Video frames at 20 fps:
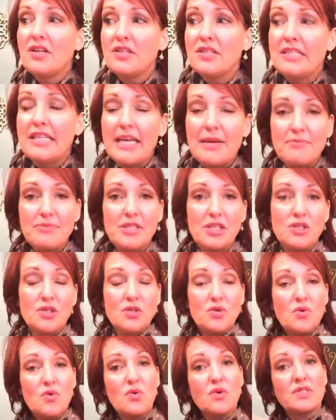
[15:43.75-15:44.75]
tips and
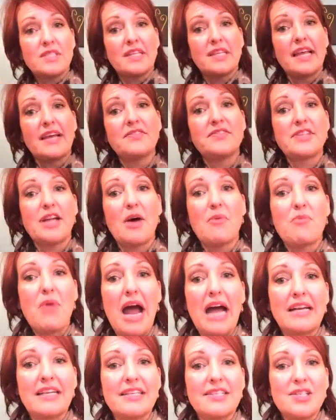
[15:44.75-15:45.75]
tools and lifestyle
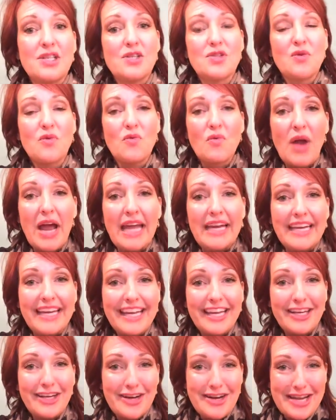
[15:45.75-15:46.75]
practices right
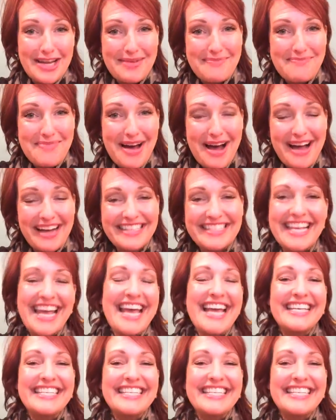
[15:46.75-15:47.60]
in your inbox.